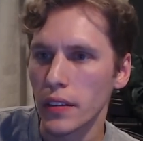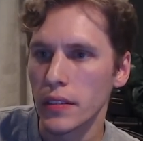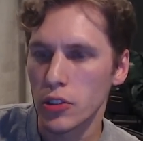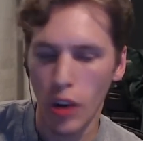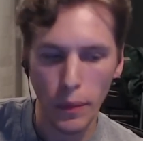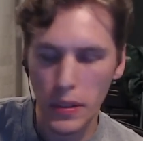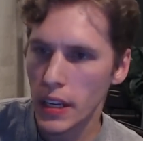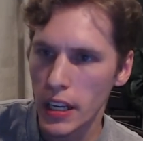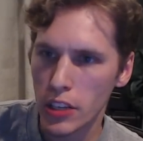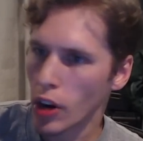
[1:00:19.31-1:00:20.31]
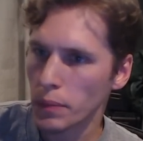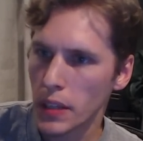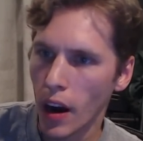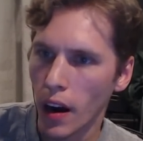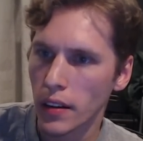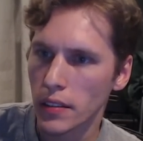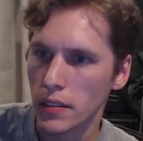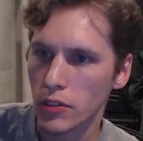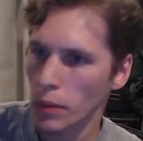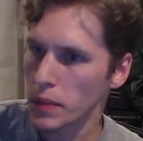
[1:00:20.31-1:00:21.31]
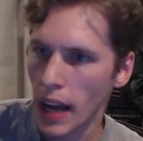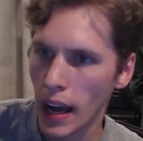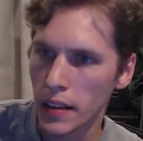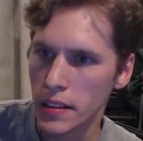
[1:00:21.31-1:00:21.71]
Drop the D, drop the R, drop the I's.